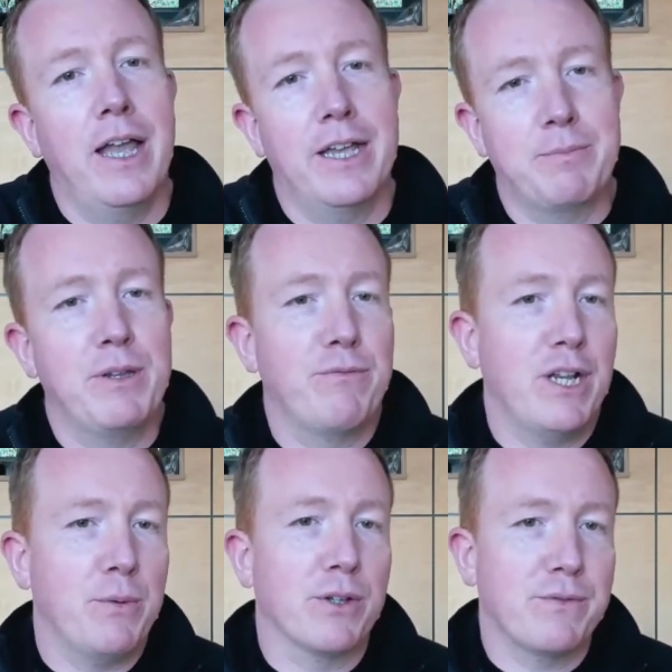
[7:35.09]
has been
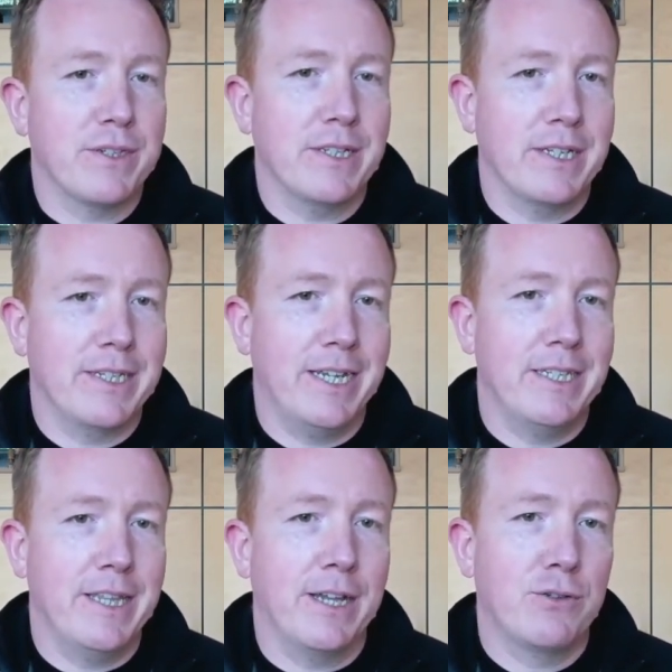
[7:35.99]
really what's
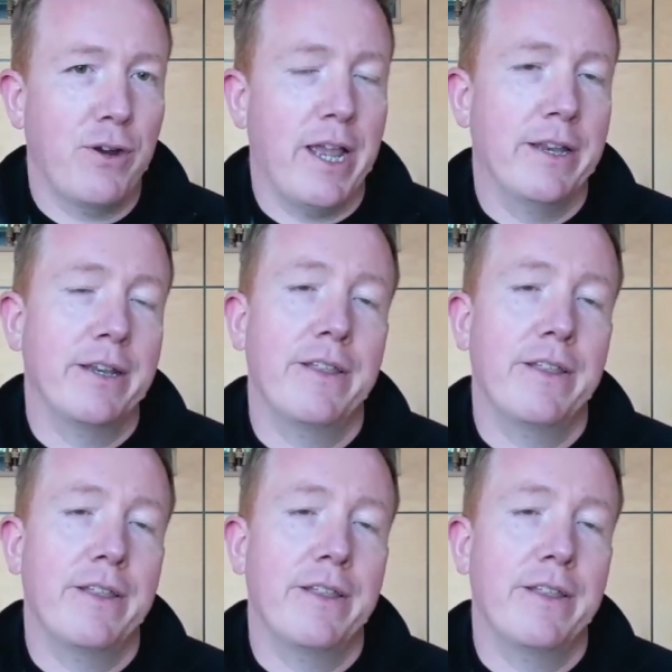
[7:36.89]
facilitated that trend.